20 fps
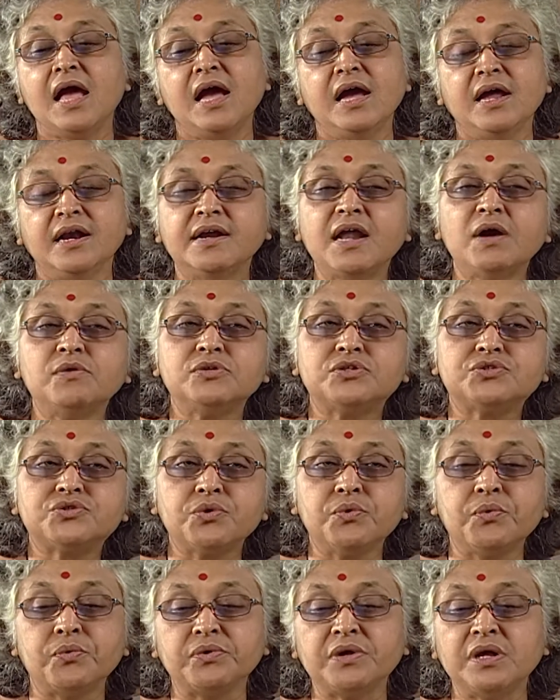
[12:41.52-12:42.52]
Now
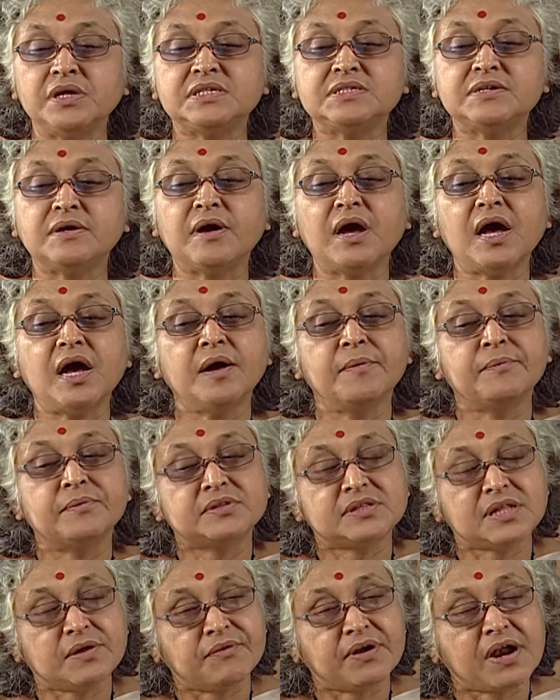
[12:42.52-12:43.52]
soon
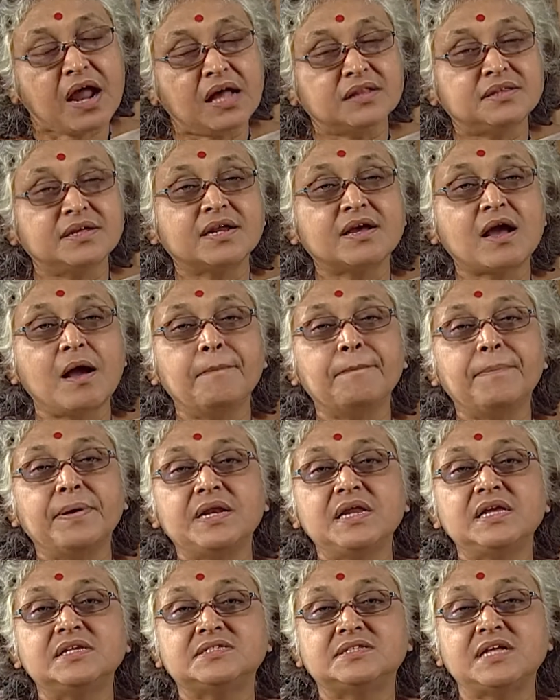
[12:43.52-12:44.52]
there were other
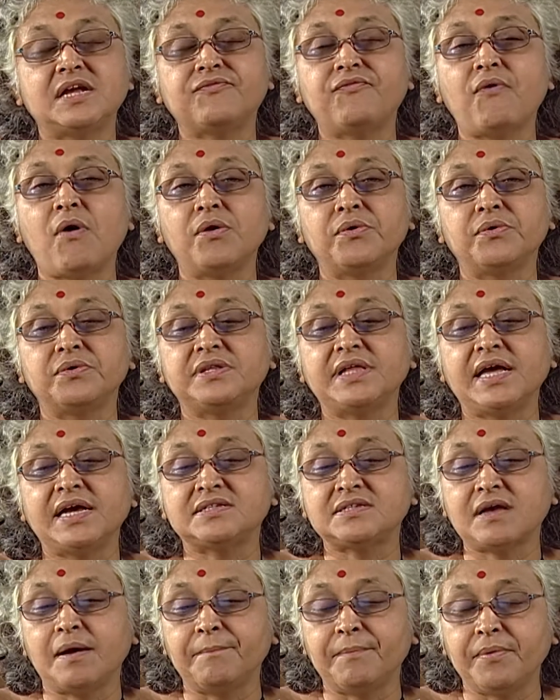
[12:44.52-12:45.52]
companies that followed the
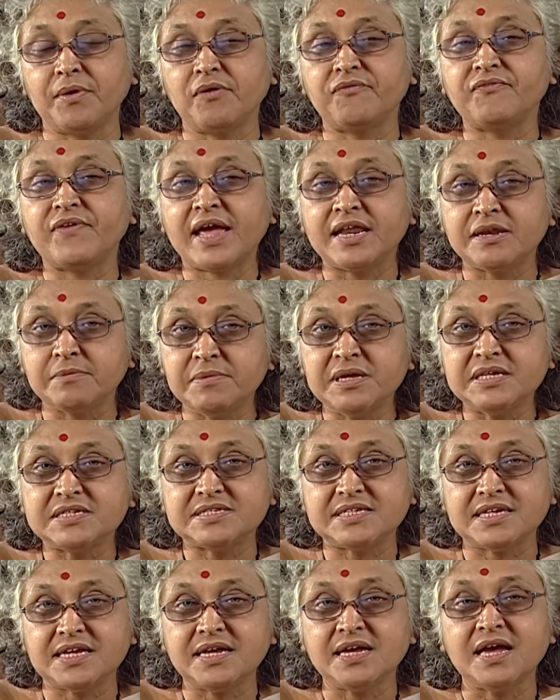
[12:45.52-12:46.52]
example of
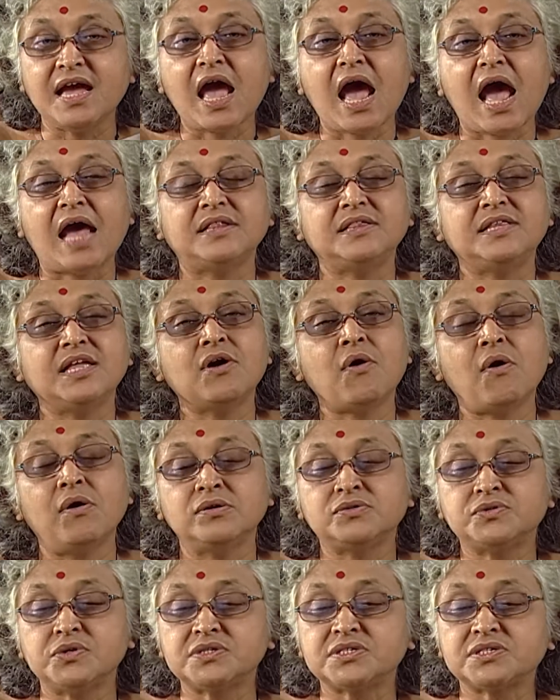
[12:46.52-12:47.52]
NBC, and they
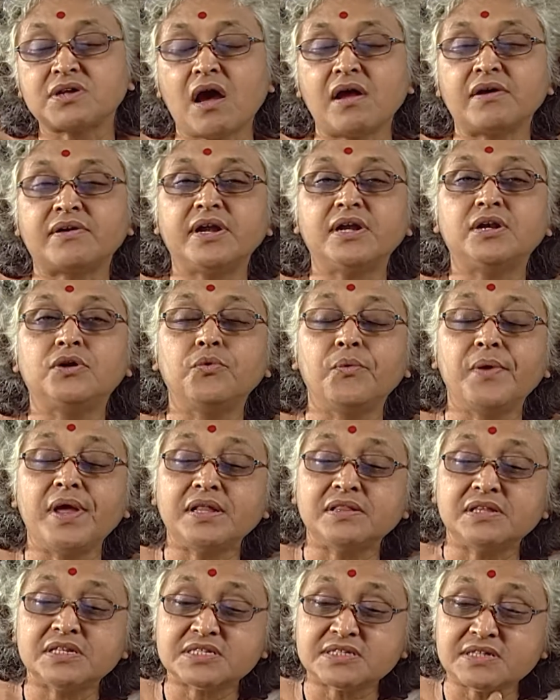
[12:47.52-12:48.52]
also started doing
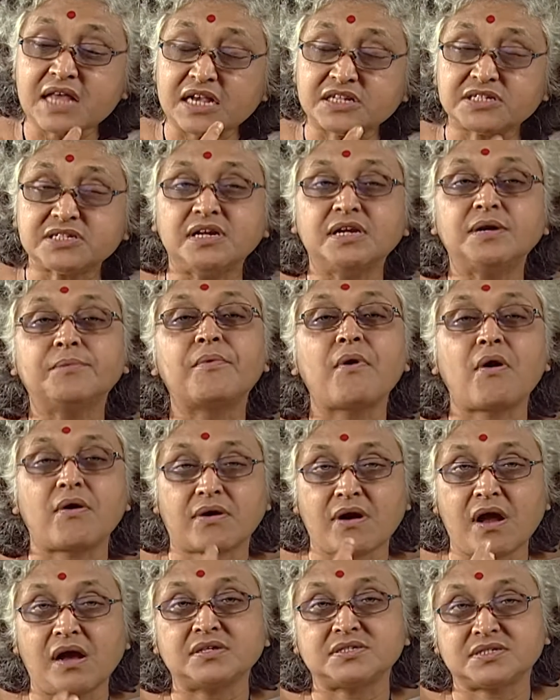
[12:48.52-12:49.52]
this national
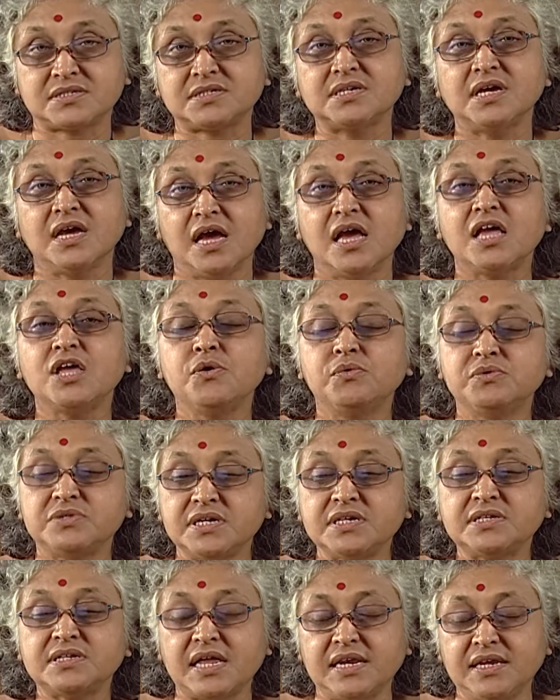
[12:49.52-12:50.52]
broadcast
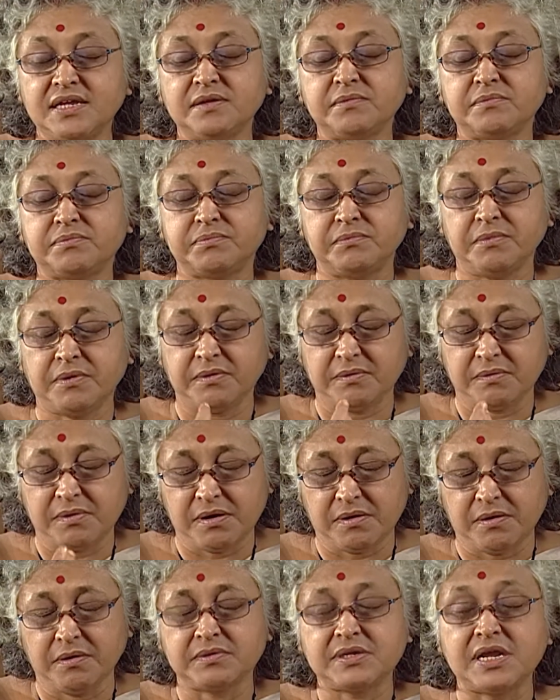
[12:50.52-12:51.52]
using
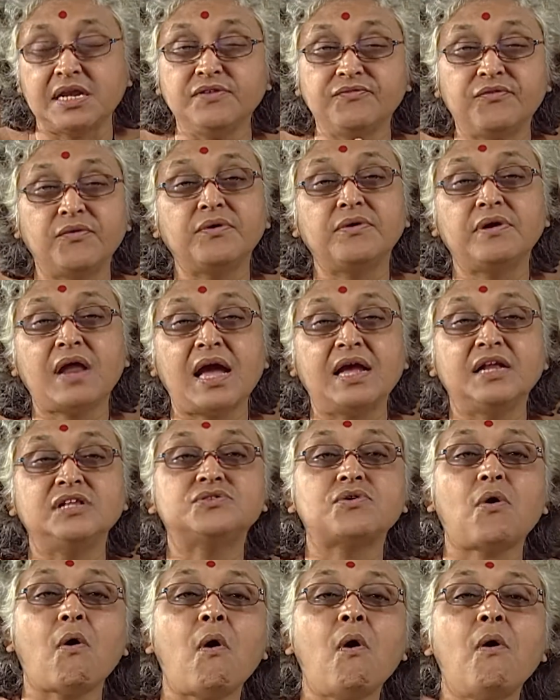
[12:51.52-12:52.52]
telephone lines
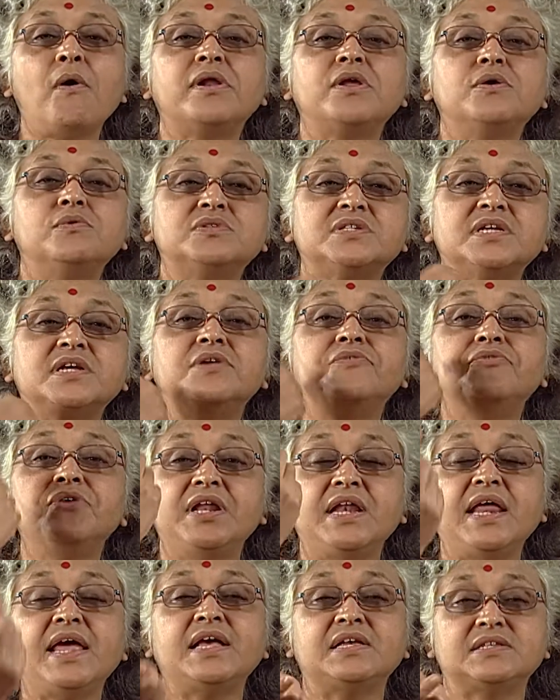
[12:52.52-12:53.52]
or using
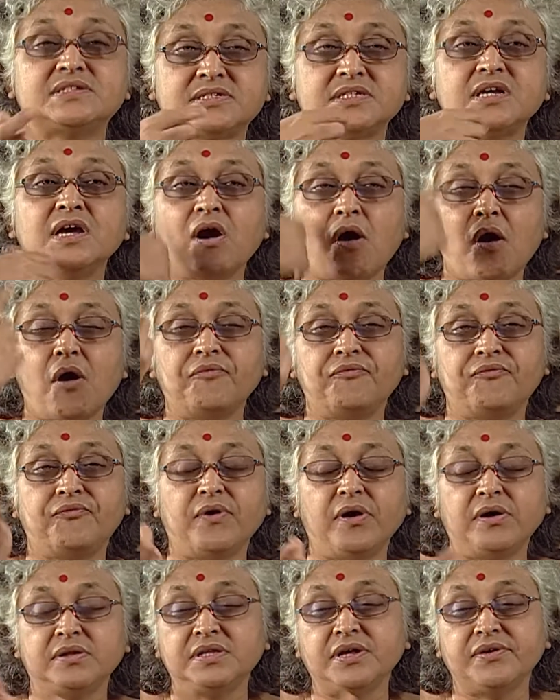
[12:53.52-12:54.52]
relays of
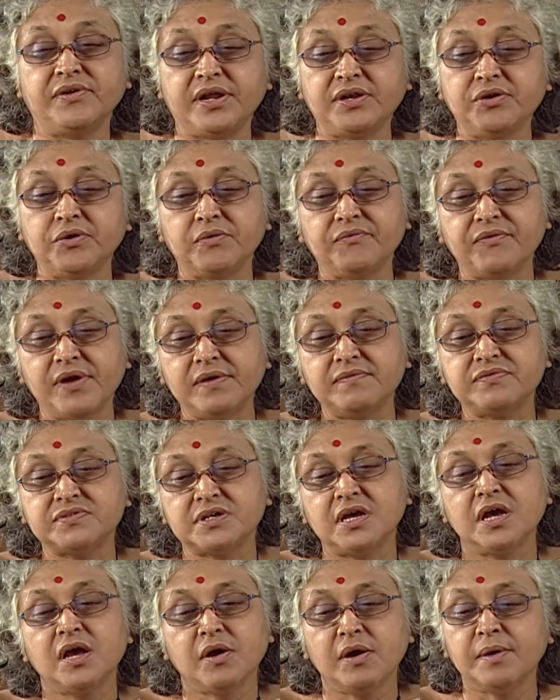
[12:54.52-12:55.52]
the radio waves
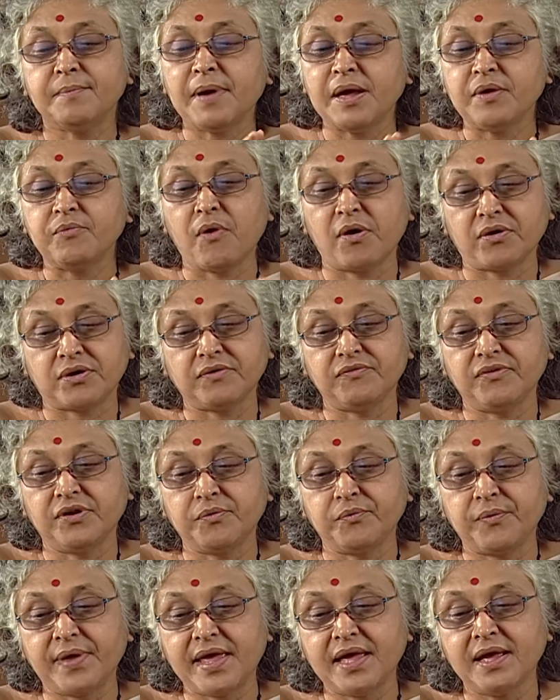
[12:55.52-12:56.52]
by whatever
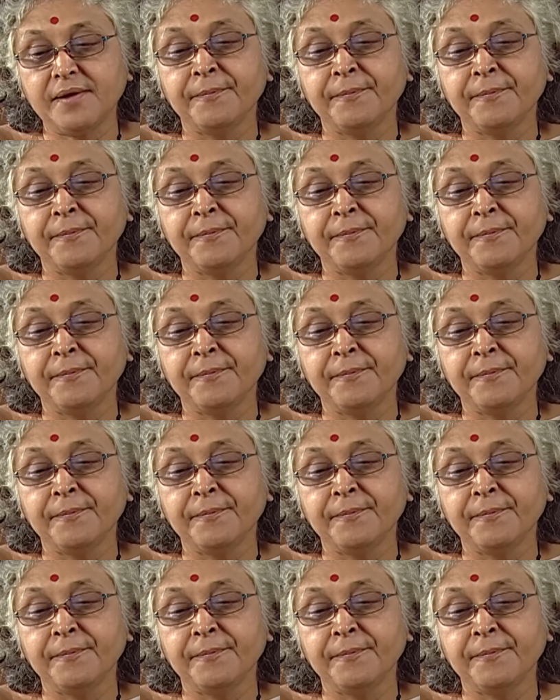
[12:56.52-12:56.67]
way.